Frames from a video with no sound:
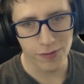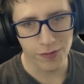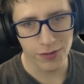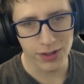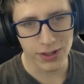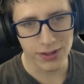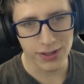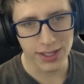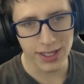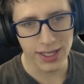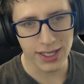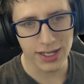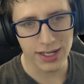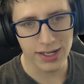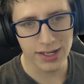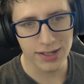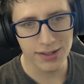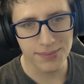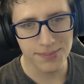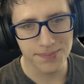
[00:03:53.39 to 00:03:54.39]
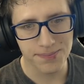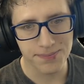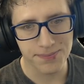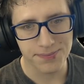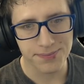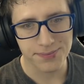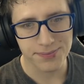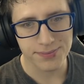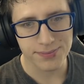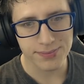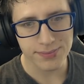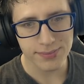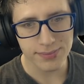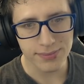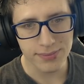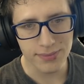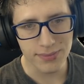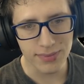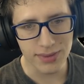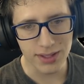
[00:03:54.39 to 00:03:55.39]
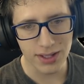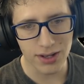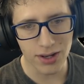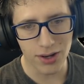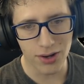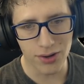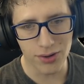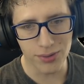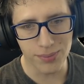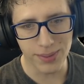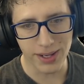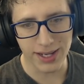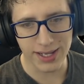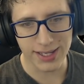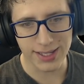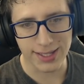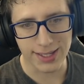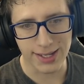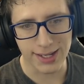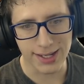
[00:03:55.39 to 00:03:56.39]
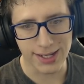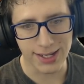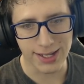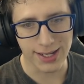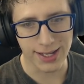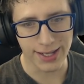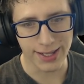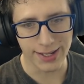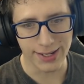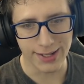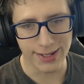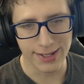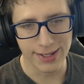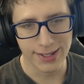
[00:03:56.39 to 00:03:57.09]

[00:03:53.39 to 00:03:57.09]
fill in? Oh my god.